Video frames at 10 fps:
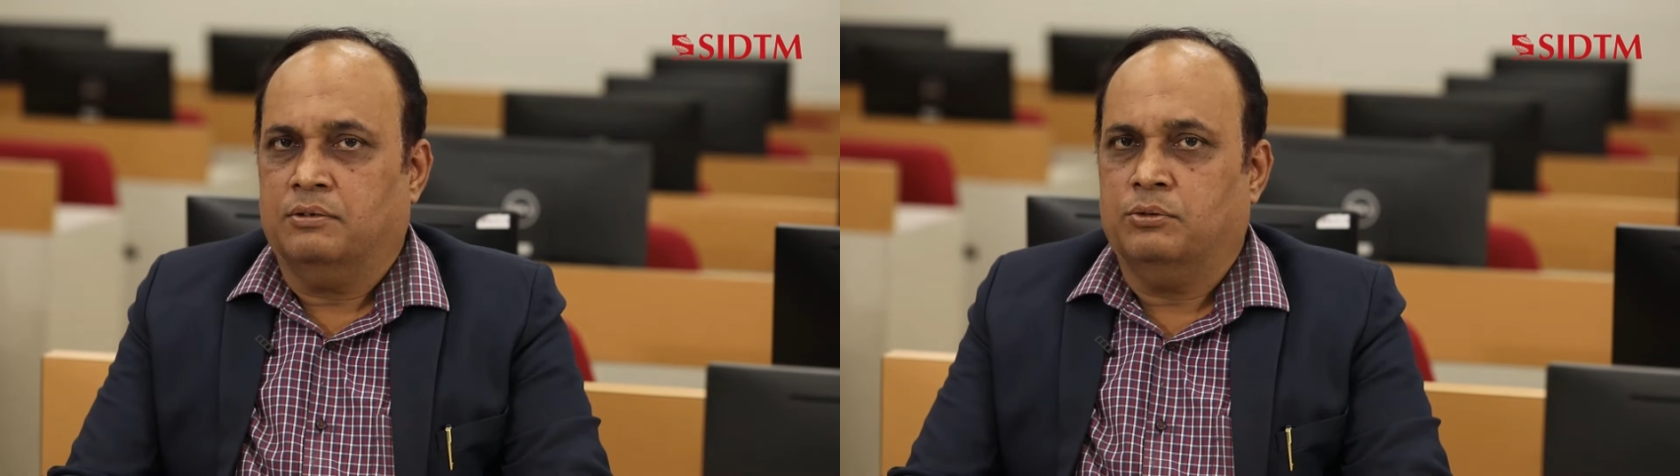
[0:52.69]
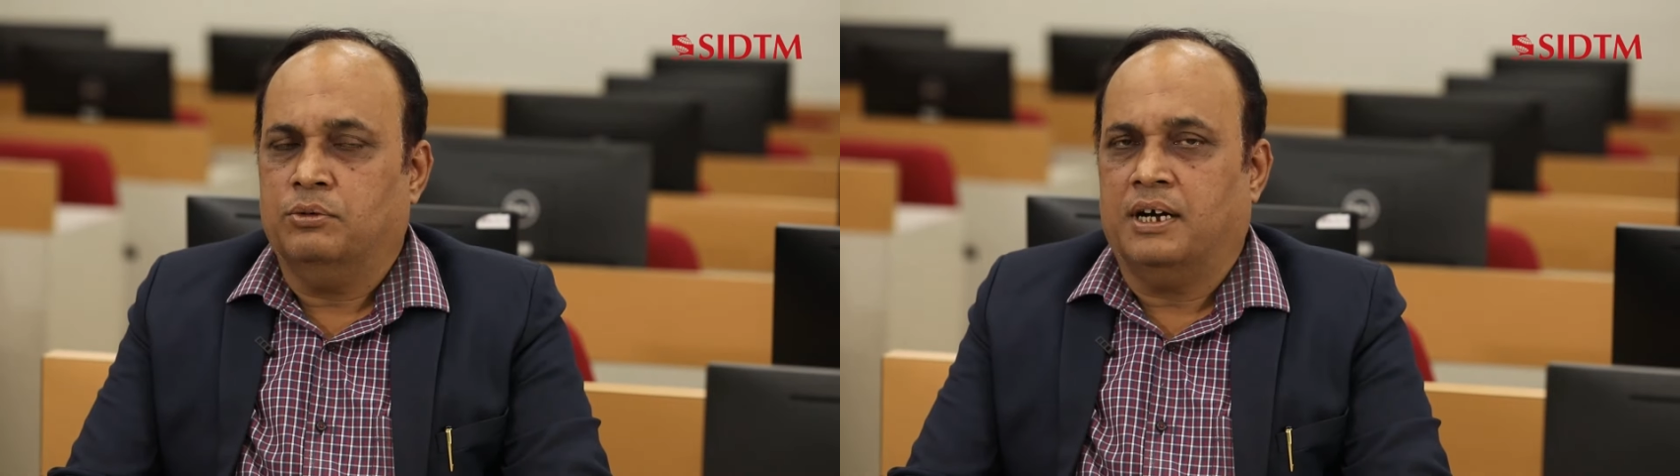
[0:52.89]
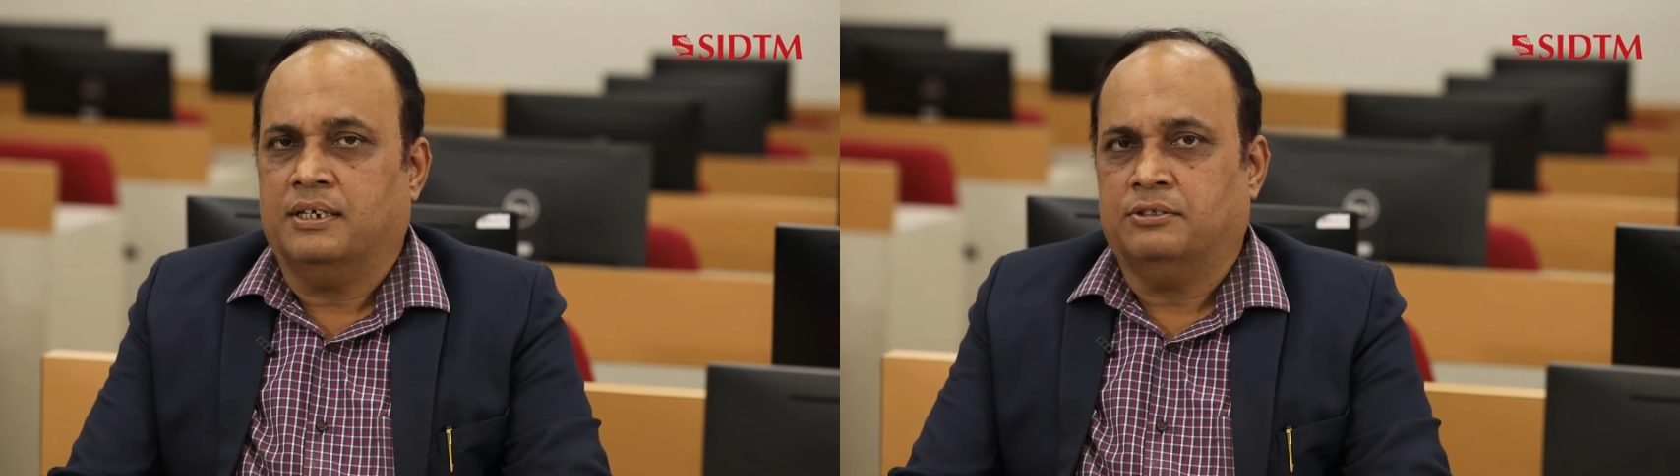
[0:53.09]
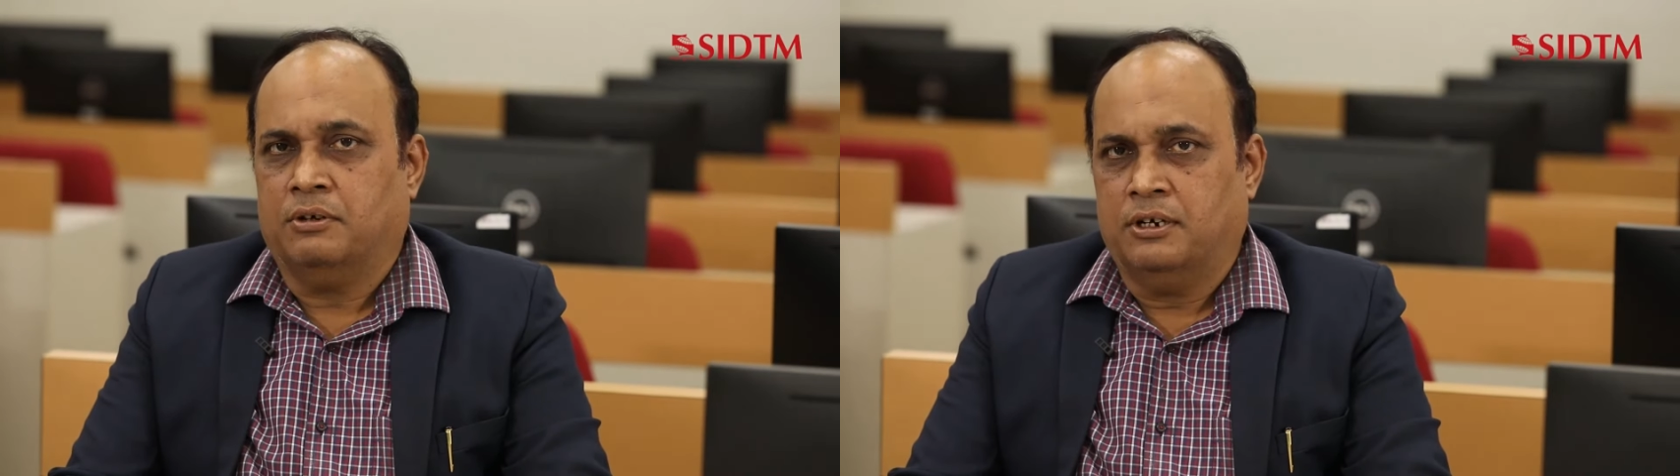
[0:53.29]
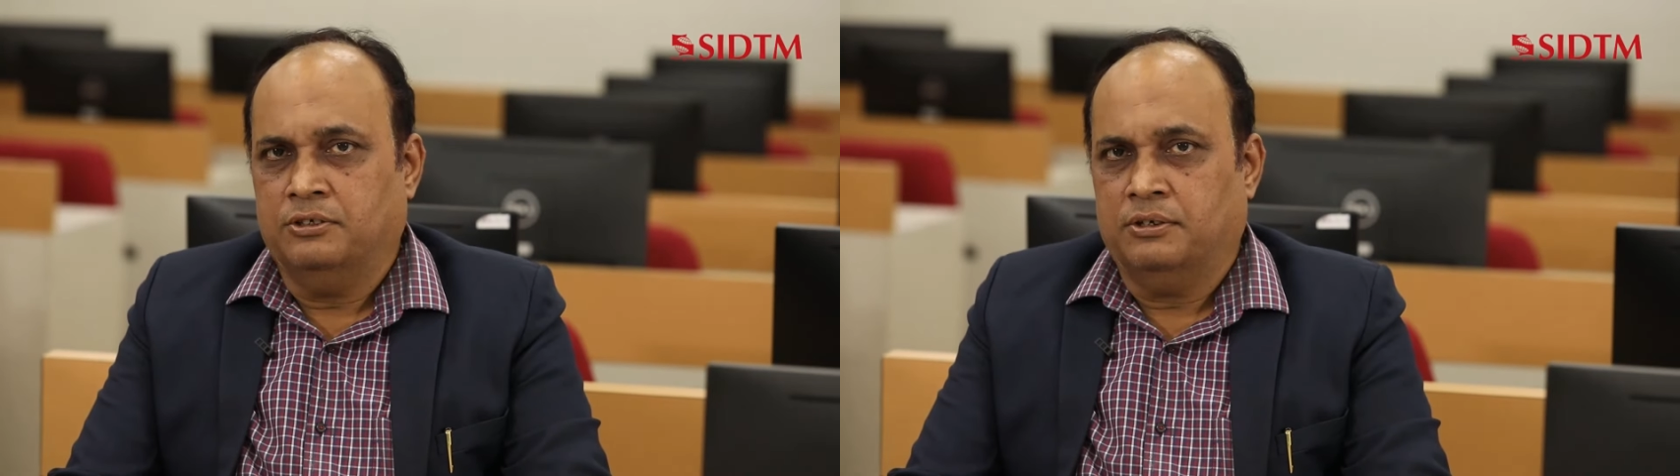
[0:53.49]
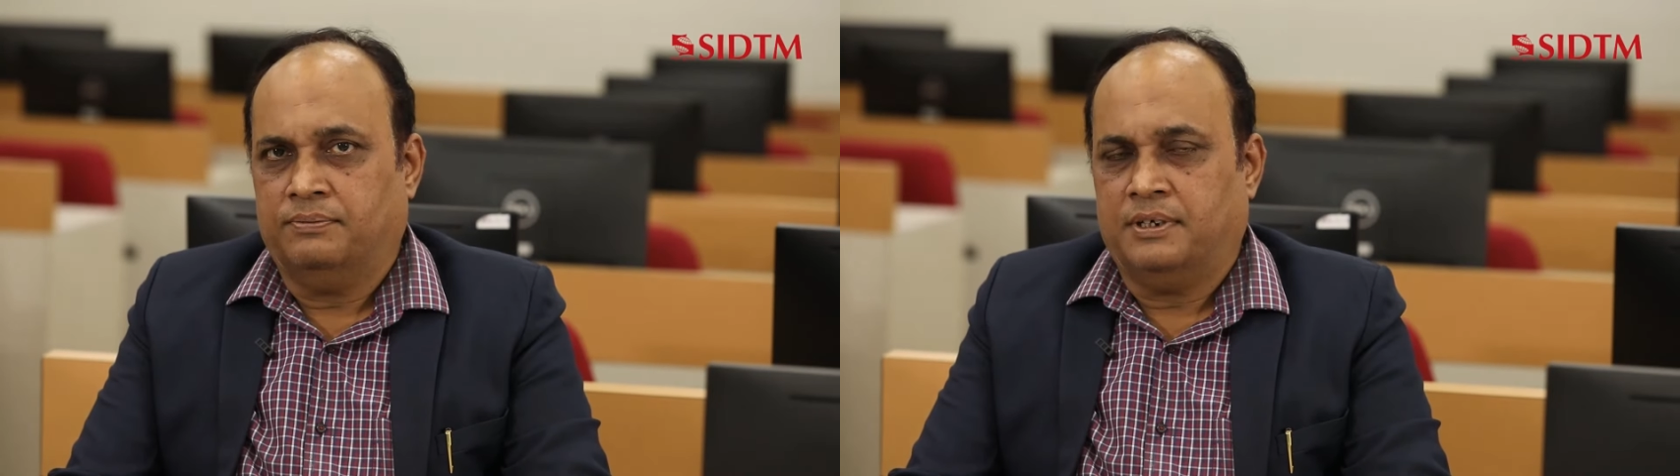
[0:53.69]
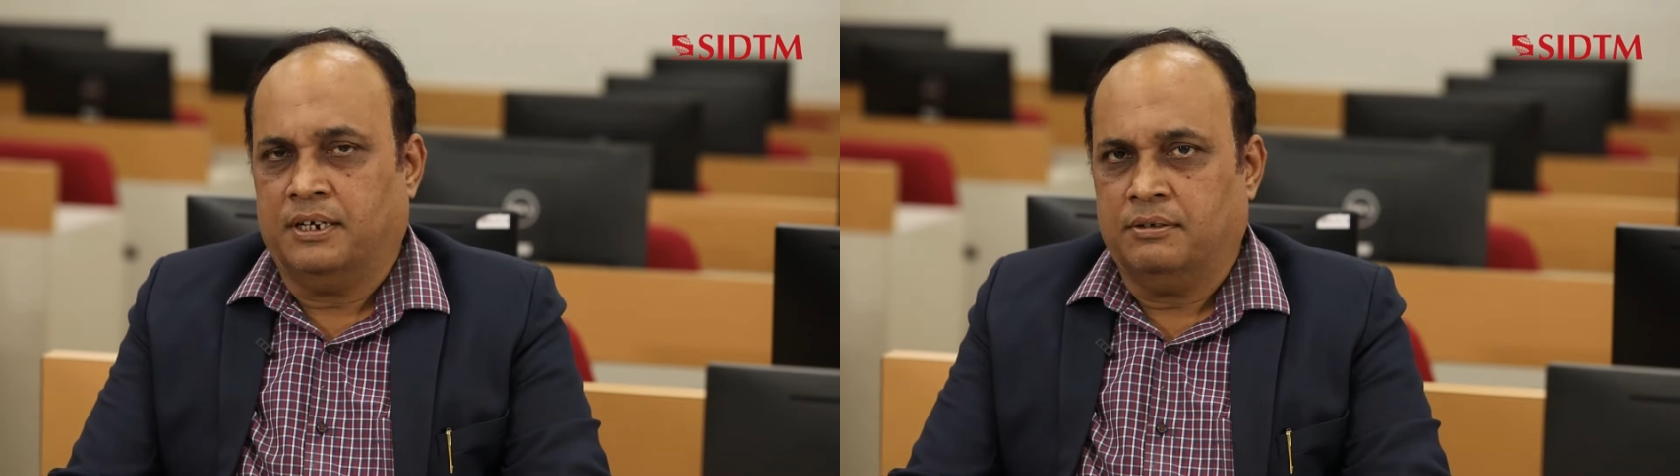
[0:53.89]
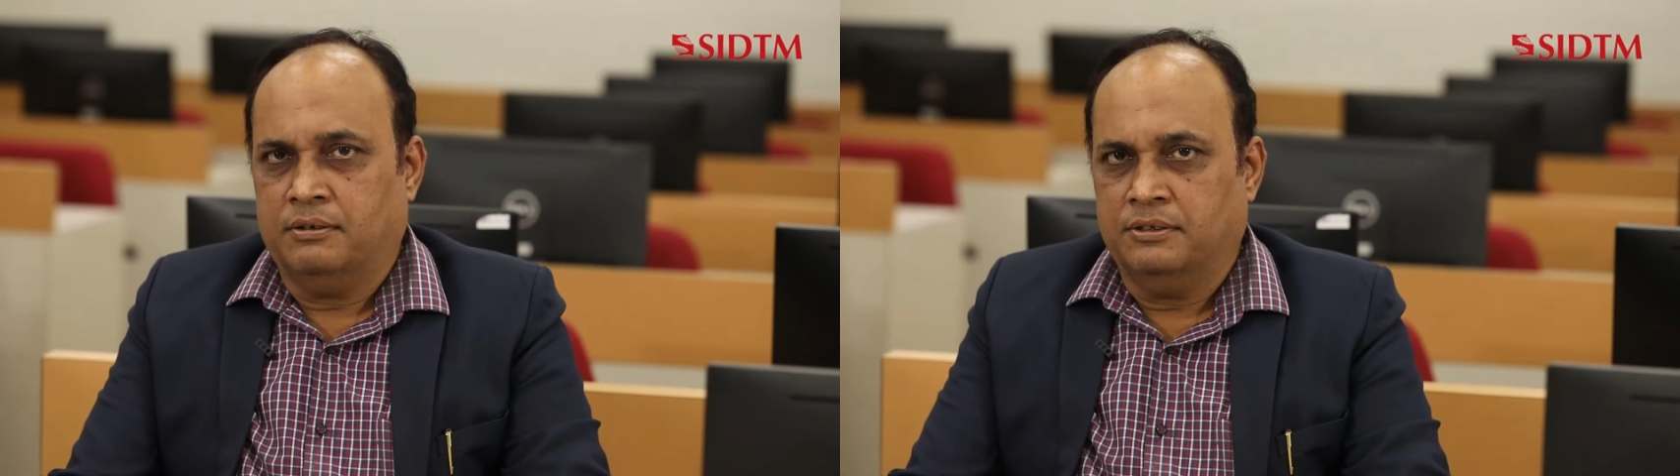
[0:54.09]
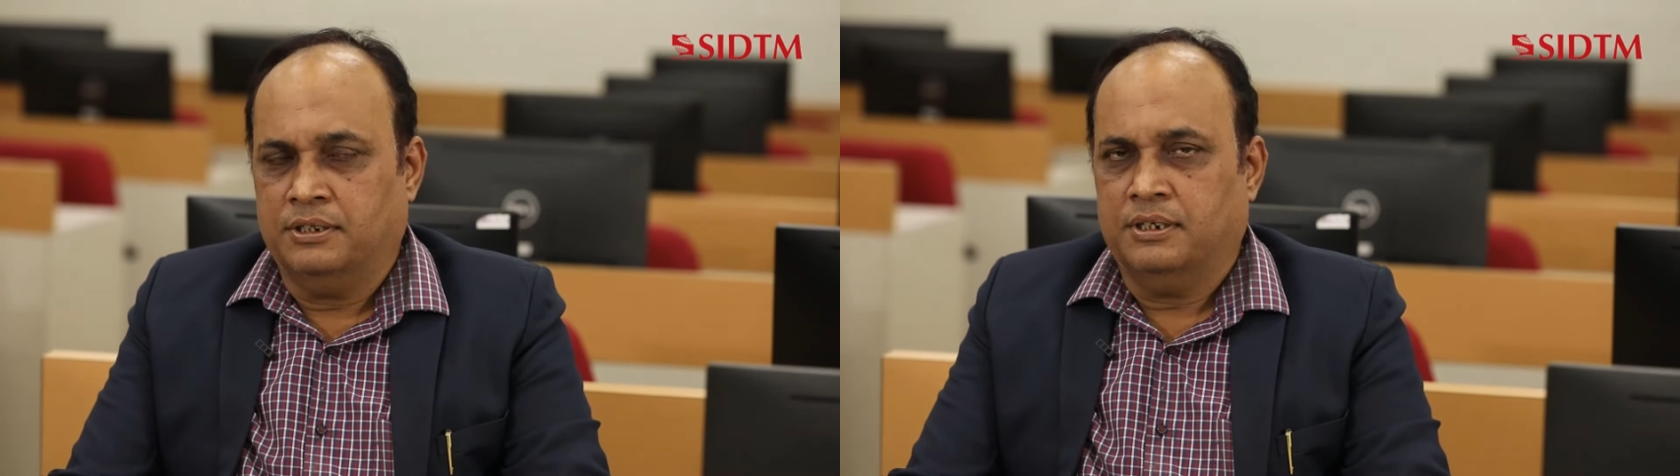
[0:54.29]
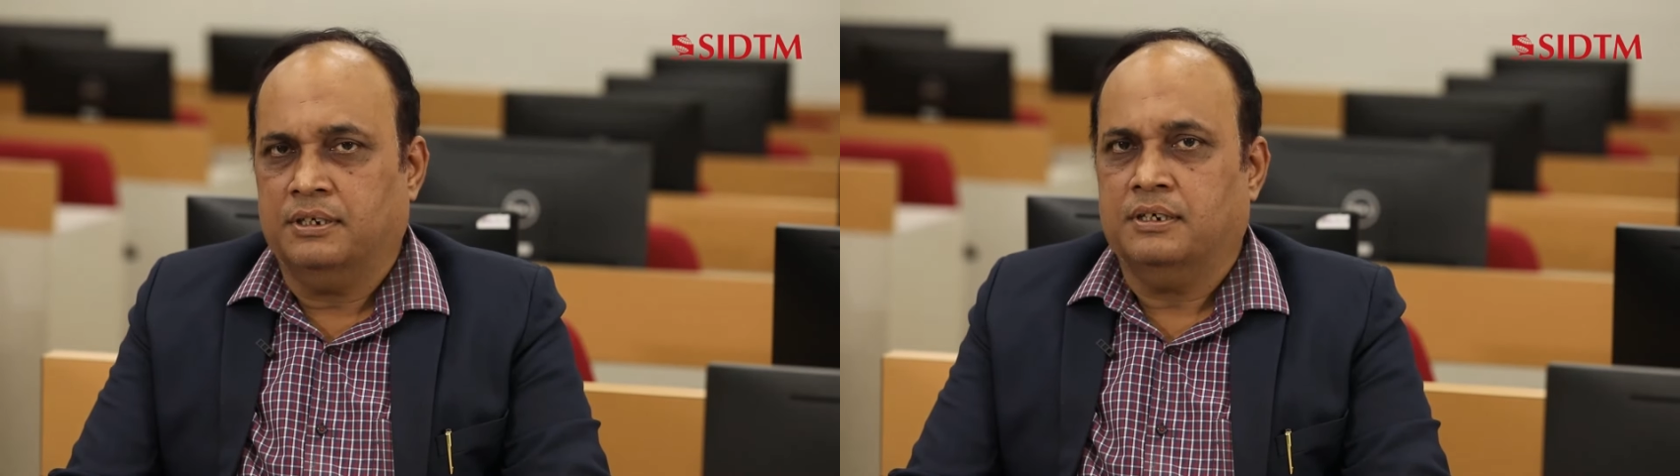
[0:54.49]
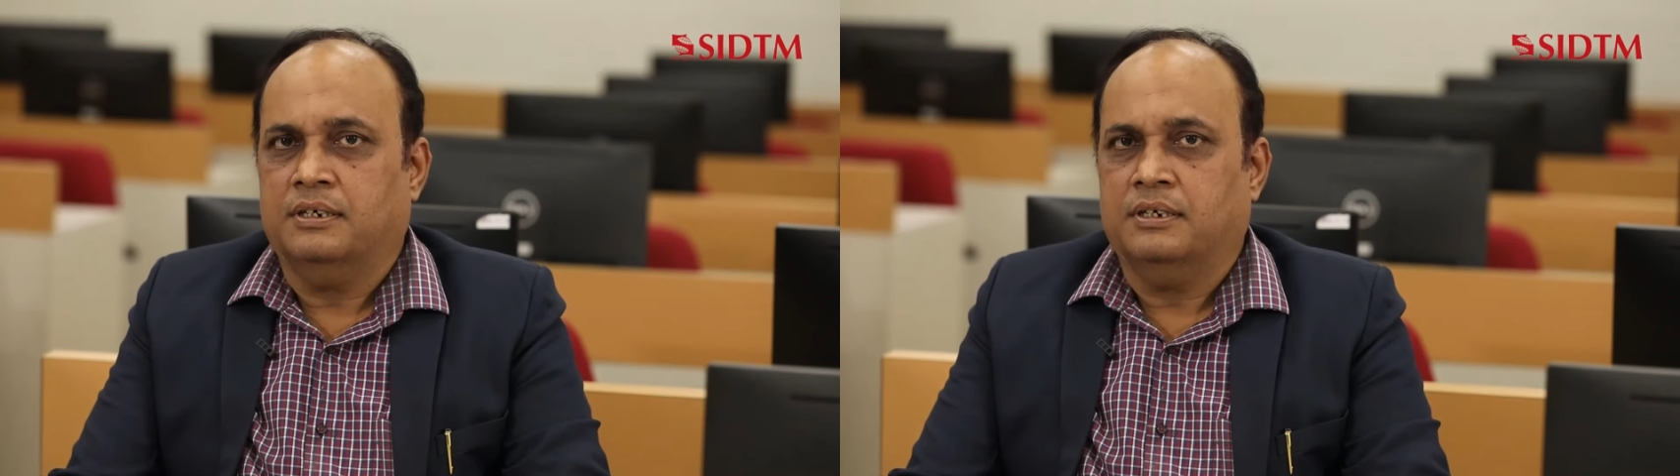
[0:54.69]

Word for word: who has knowledge of technology